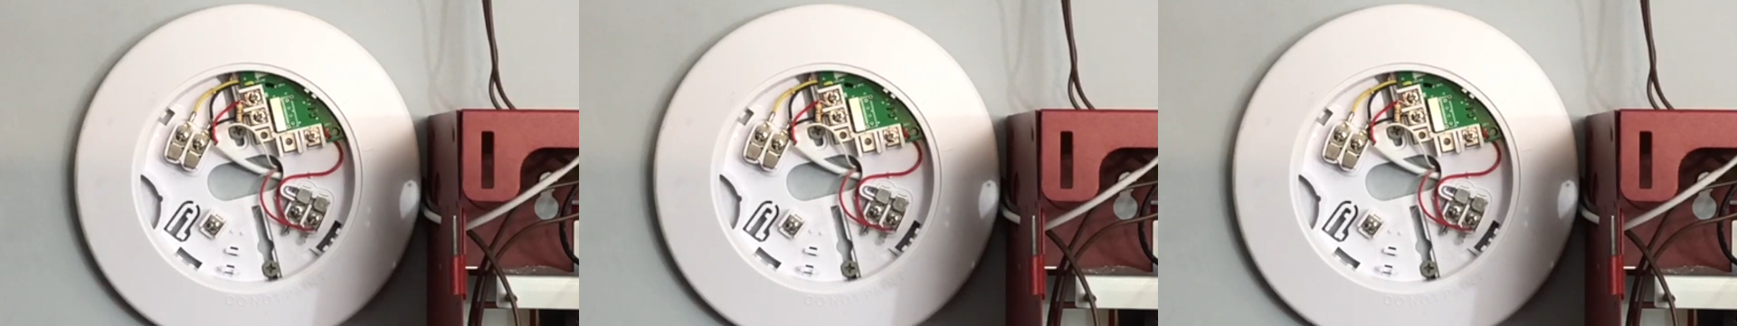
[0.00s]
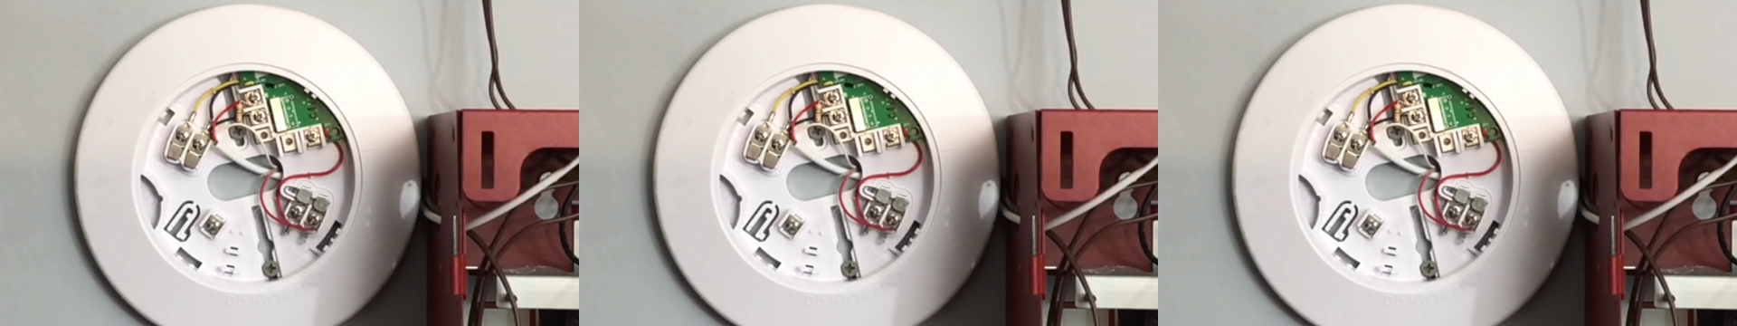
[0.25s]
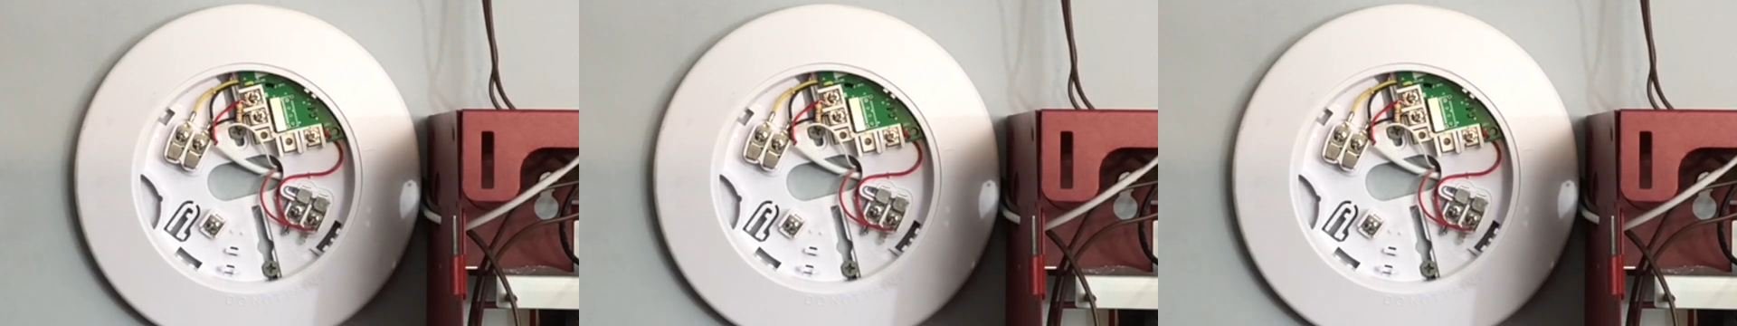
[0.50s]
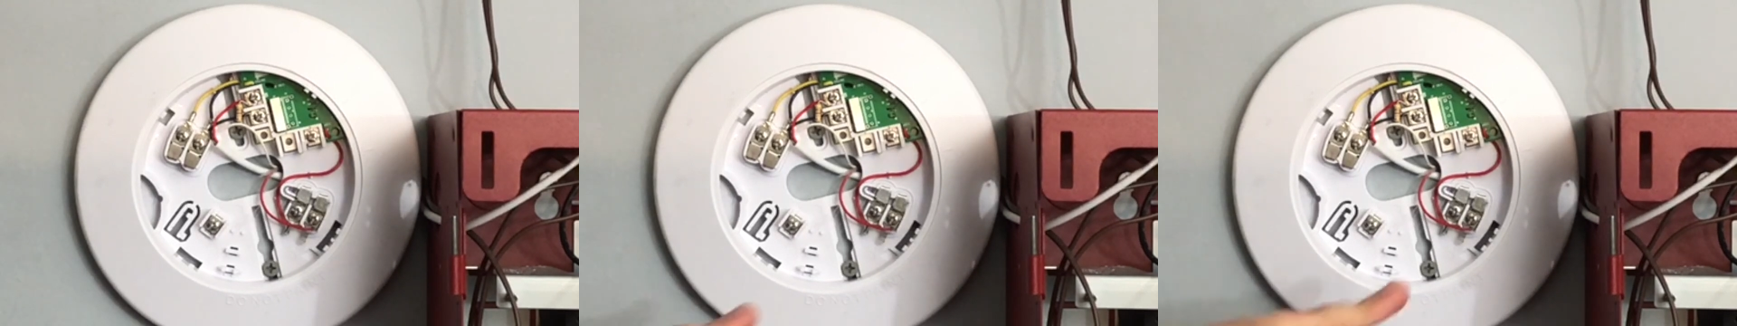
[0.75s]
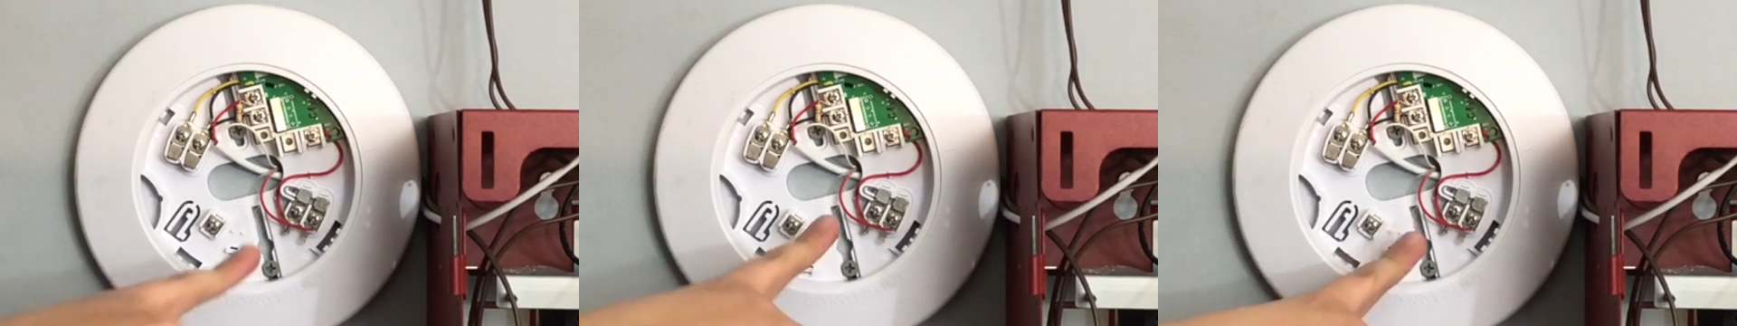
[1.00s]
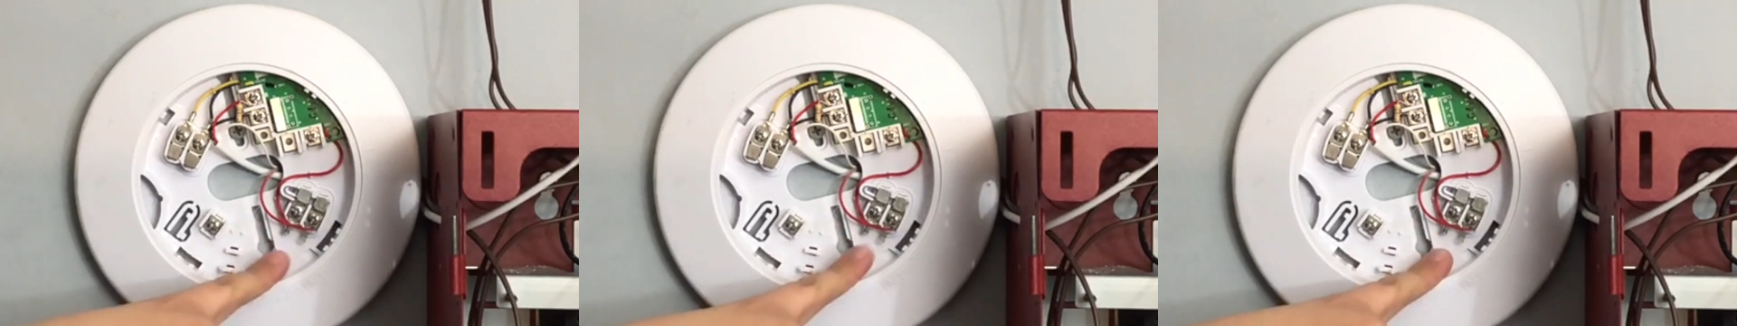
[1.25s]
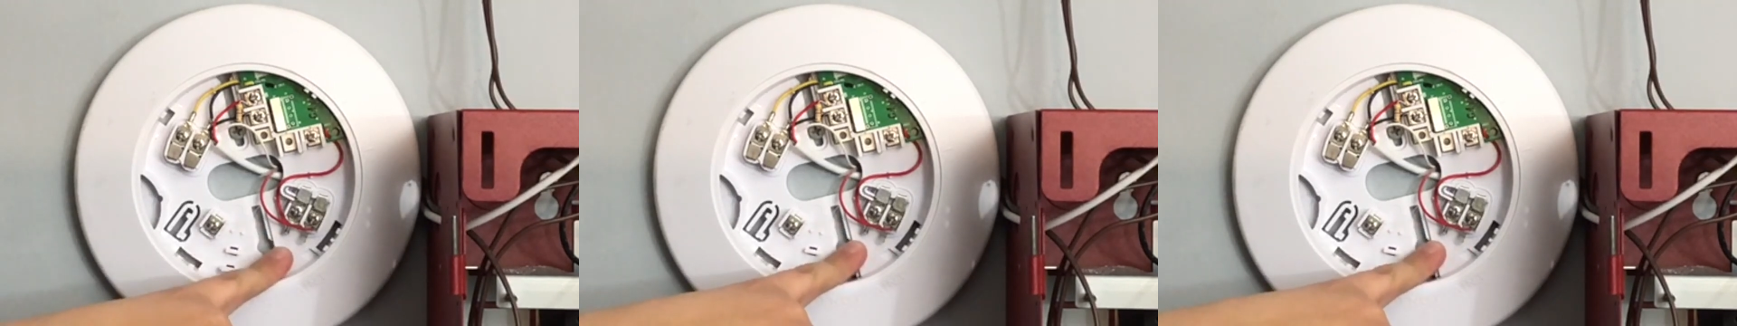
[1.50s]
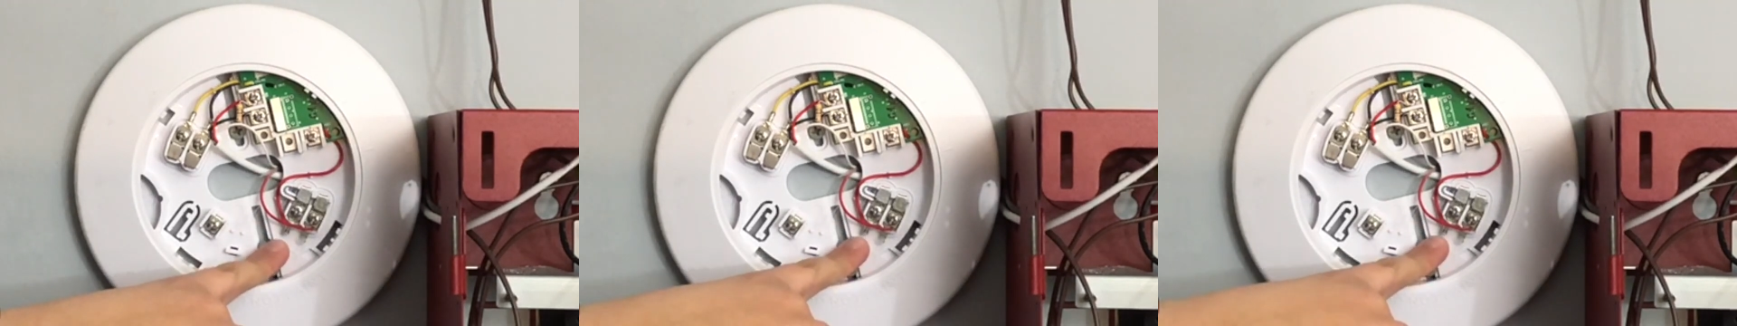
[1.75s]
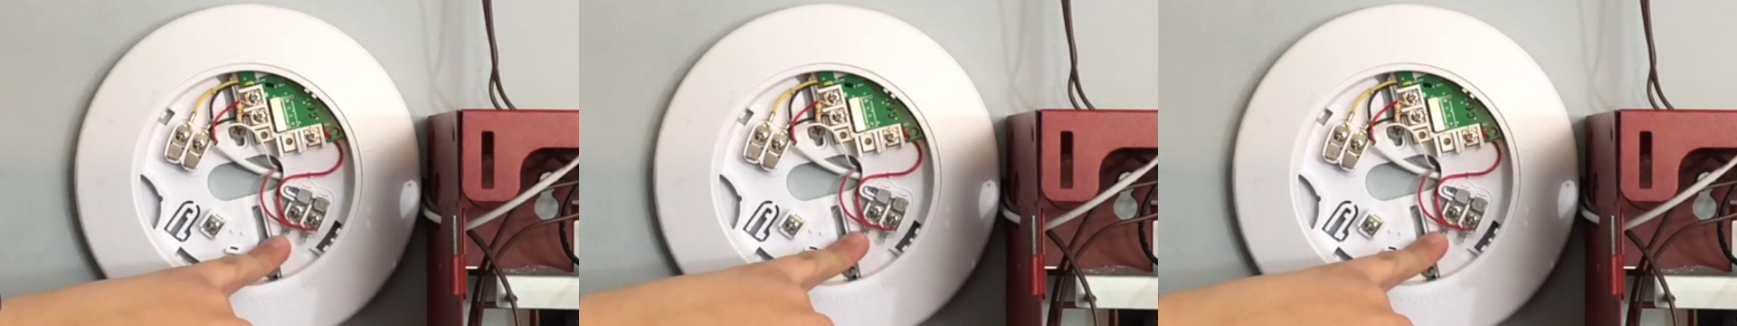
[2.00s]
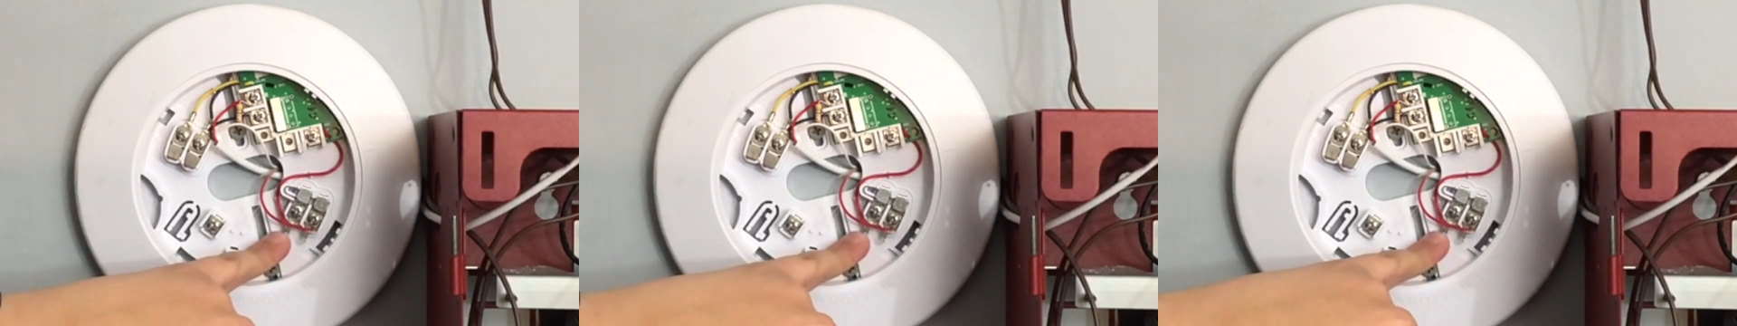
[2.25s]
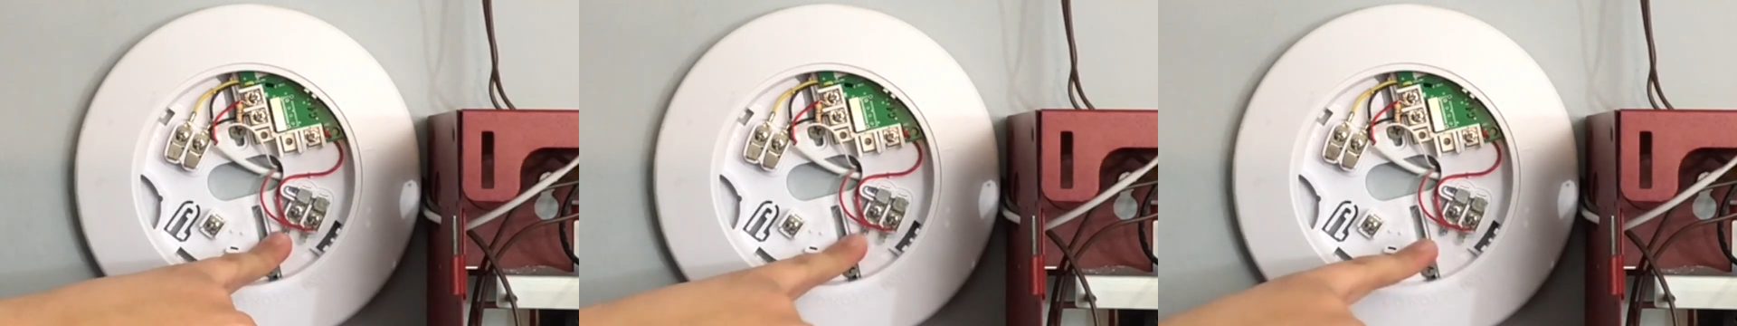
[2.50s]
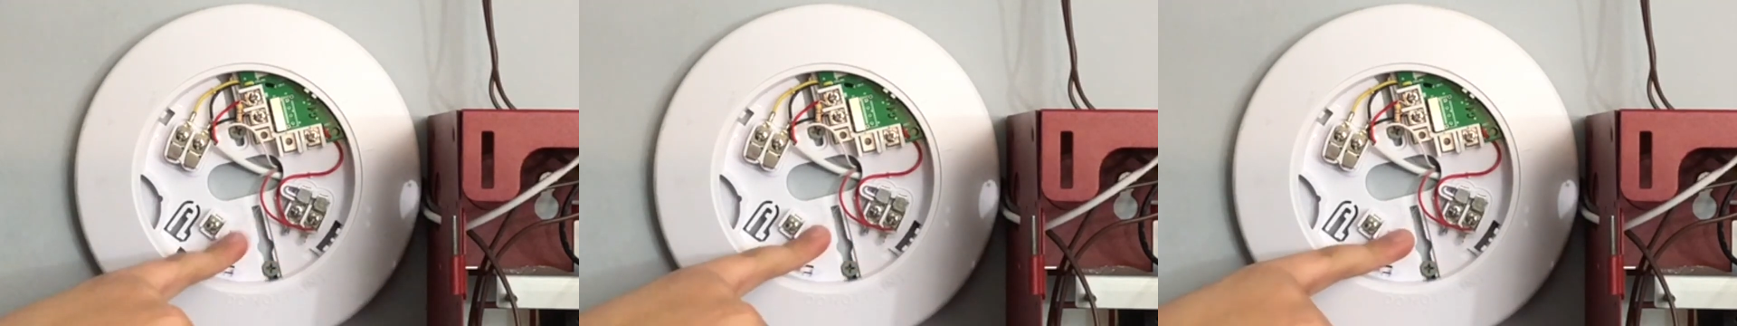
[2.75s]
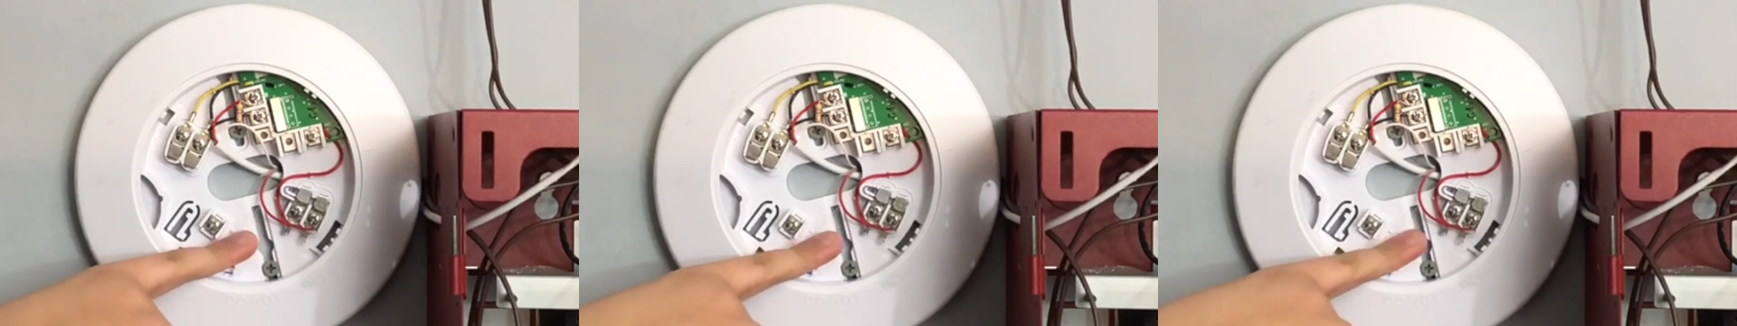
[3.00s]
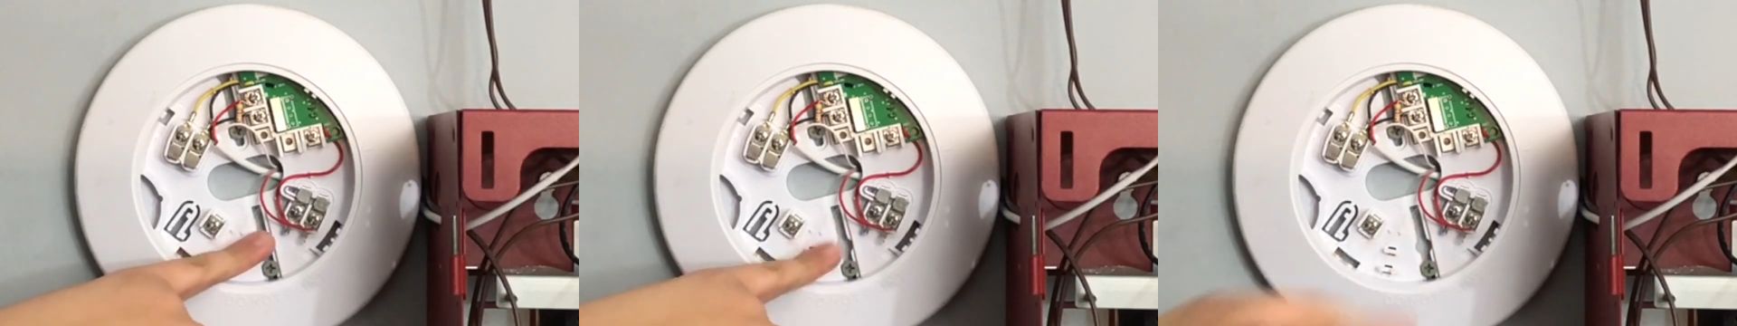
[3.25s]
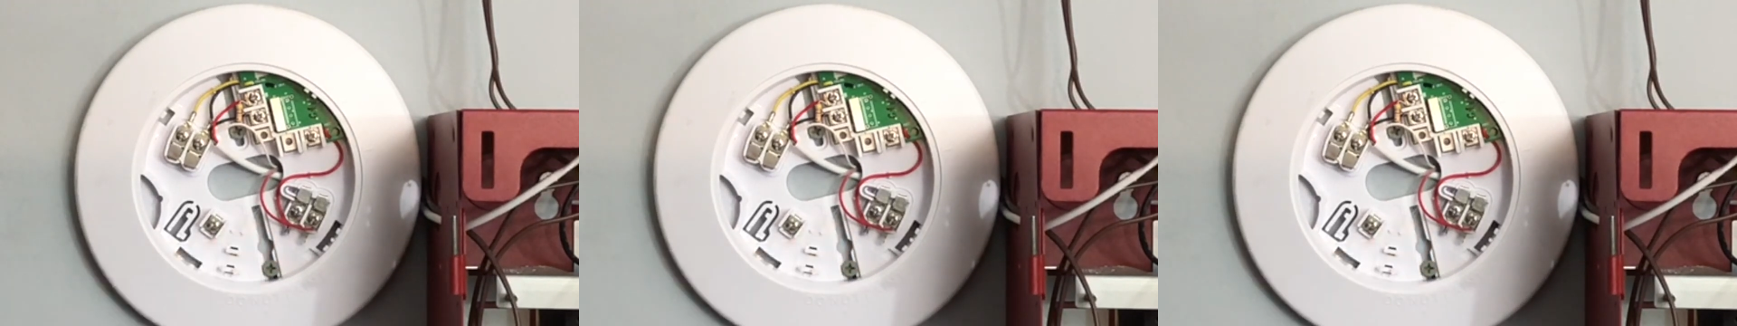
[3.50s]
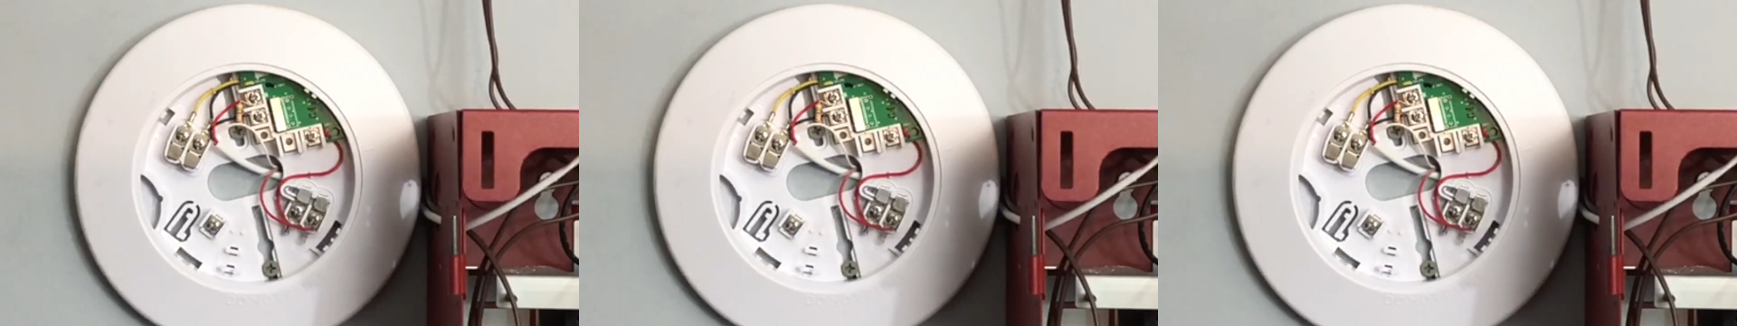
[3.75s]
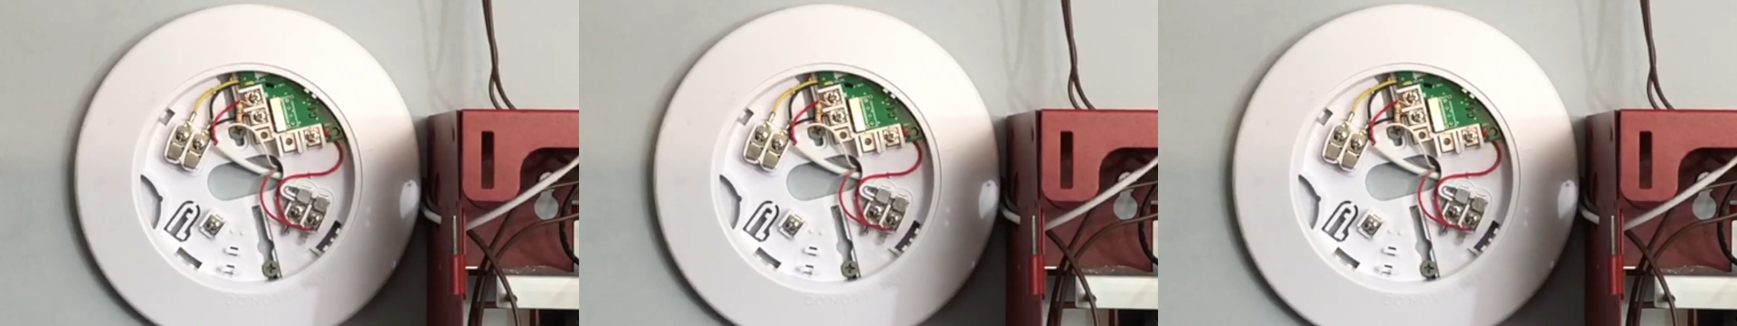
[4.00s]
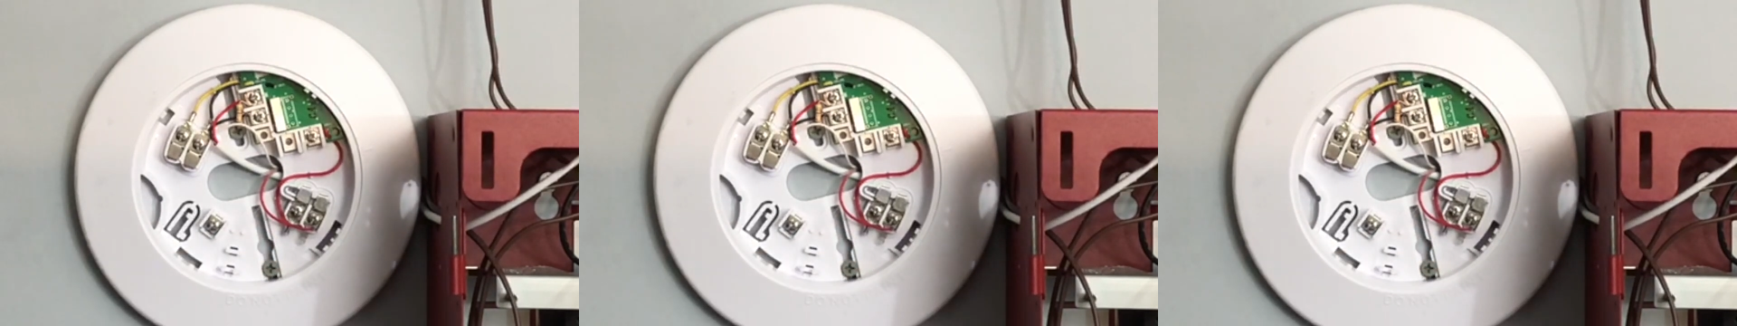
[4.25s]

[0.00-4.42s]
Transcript: [unreadable: no face in view]